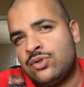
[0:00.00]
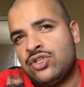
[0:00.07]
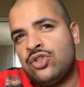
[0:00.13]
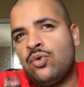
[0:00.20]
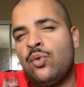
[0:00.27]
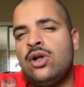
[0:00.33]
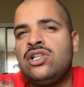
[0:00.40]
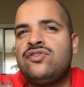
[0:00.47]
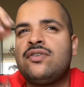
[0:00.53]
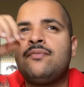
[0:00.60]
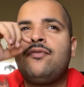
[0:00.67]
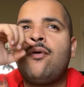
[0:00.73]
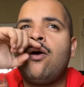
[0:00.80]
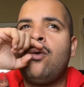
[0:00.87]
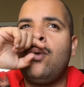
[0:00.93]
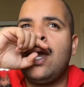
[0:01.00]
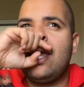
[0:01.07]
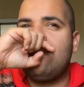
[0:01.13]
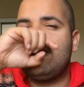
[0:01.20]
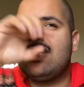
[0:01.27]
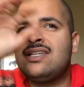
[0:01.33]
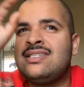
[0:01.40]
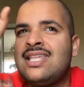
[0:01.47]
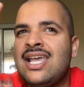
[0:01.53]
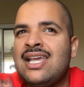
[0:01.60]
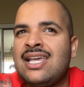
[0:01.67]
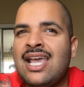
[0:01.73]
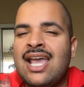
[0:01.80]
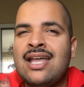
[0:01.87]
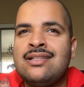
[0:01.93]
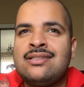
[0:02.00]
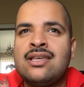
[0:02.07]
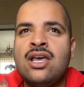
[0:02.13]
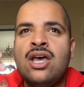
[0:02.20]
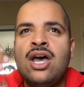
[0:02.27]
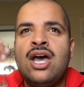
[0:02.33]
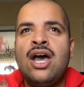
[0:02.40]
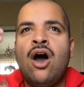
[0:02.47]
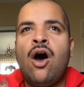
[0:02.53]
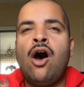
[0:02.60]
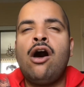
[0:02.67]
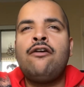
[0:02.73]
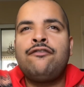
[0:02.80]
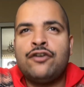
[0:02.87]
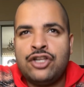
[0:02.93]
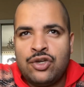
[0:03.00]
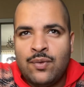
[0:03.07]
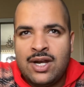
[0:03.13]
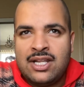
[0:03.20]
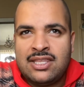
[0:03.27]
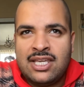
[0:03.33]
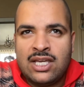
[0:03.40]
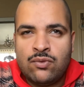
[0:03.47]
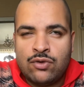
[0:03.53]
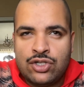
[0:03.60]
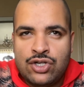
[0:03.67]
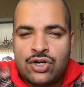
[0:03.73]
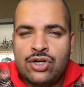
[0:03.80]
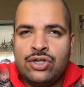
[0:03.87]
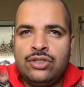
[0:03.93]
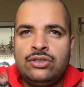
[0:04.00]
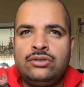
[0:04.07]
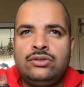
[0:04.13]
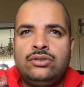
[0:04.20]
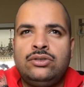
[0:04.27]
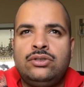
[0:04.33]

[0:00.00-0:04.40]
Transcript: to the ones from far away, because they can't offer you anything in return?